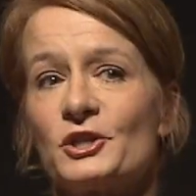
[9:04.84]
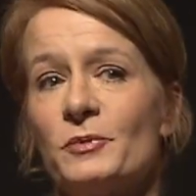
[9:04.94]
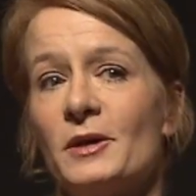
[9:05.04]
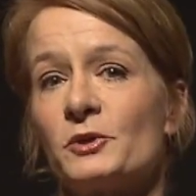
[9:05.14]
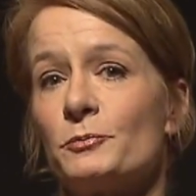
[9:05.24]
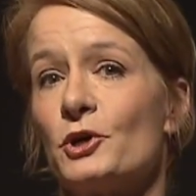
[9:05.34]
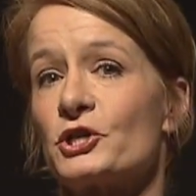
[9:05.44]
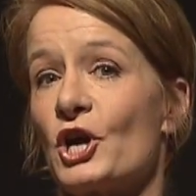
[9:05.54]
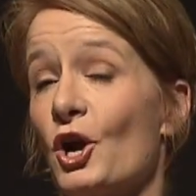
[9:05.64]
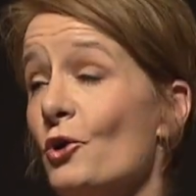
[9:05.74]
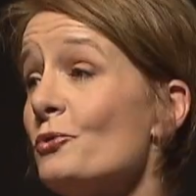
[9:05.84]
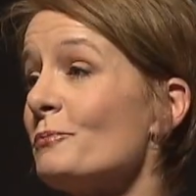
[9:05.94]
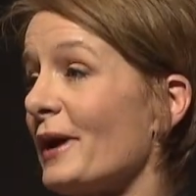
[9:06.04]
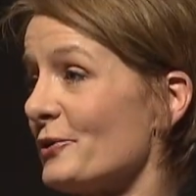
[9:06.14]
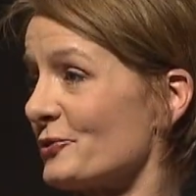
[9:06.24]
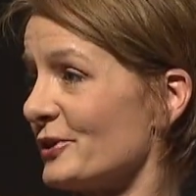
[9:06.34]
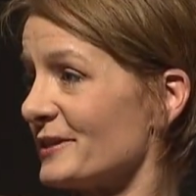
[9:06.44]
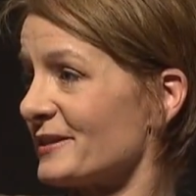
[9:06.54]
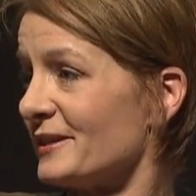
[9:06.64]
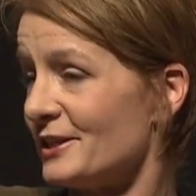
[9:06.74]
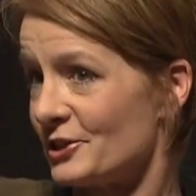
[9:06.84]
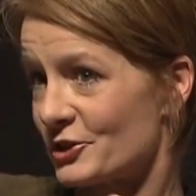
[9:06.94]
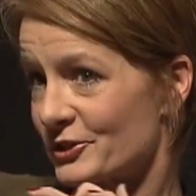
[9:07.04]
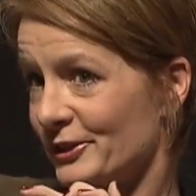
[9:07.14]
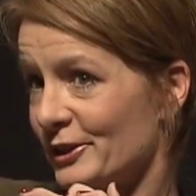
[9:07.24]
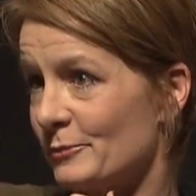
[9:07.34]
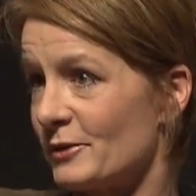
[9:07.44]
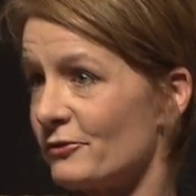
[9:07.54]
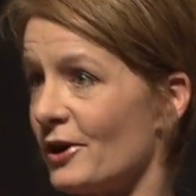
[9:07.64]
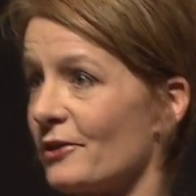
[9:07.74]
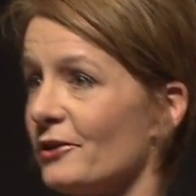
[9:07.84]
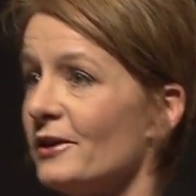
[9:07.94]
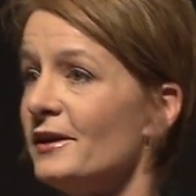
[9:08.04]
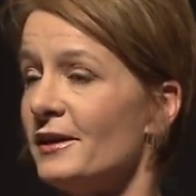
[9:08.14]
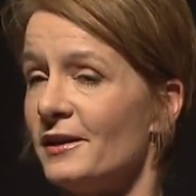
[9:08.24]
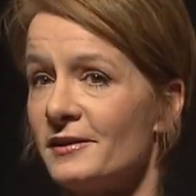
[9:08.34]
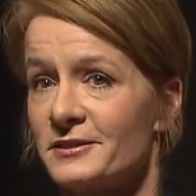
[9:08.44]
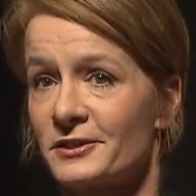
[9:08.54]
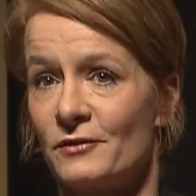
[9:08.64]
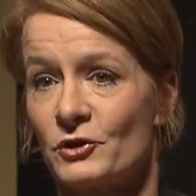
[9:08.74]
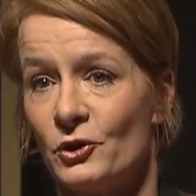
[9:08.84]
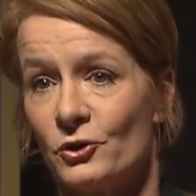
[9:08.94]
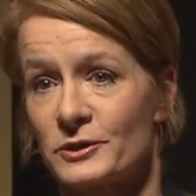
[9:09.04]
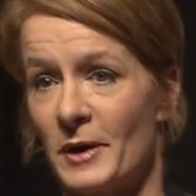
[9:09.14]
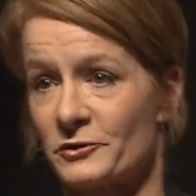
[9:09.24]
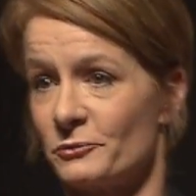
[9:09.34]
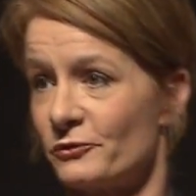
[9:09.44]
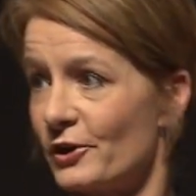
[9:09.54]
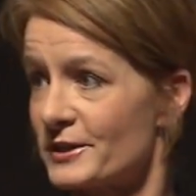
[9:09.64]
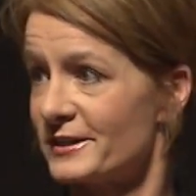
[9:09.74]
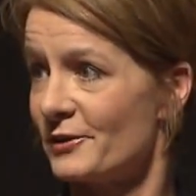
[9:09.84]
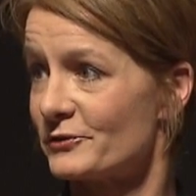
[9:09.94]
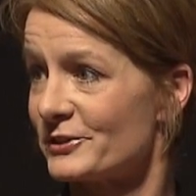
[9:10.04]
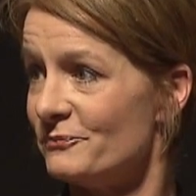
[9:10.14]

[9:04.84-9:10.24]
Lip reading: be able to push our own boundaries just a little bit farther and discover the whole spectrum for ourselves.